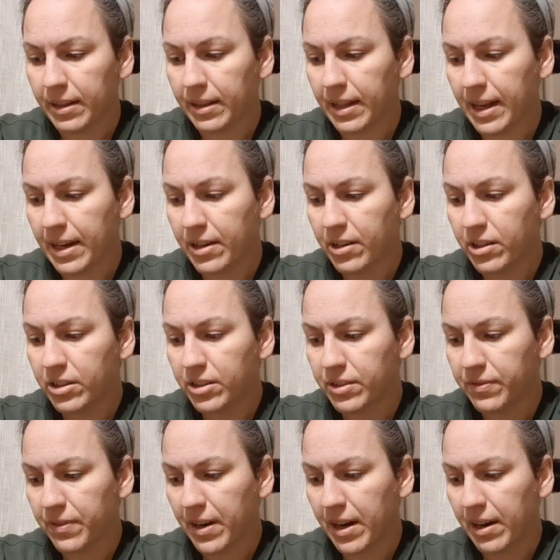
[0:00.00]

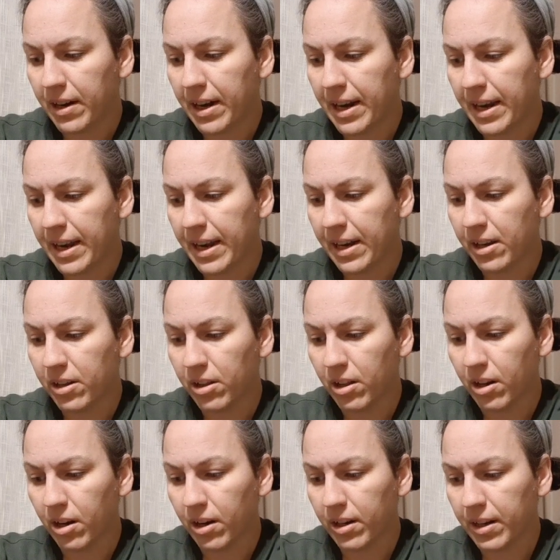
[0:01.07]
Landers, Ferry and
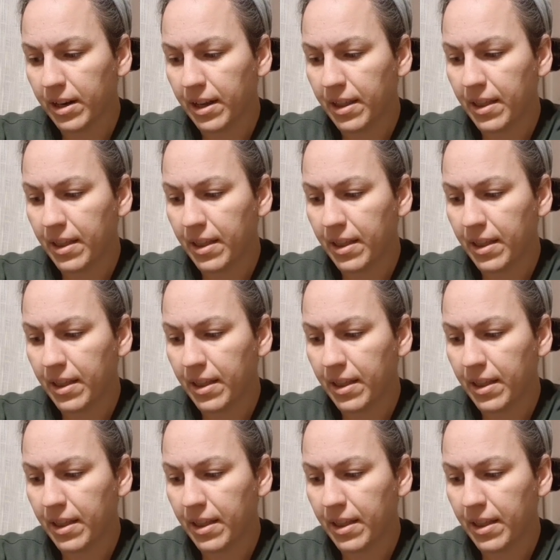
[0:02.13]
Clark,